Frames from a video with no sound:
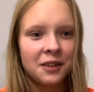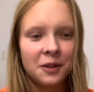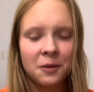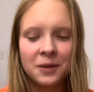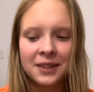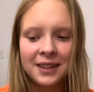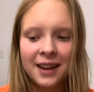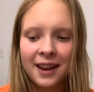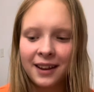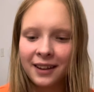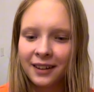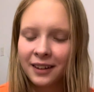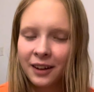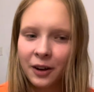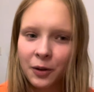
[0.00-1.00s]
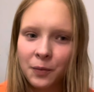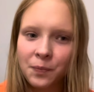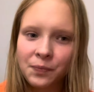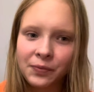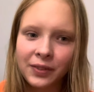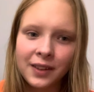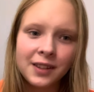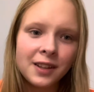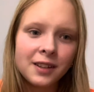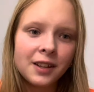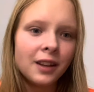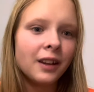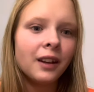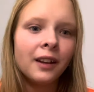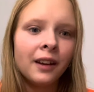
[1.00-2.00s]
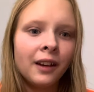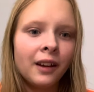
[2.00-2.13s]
he was saying, you know, this isn't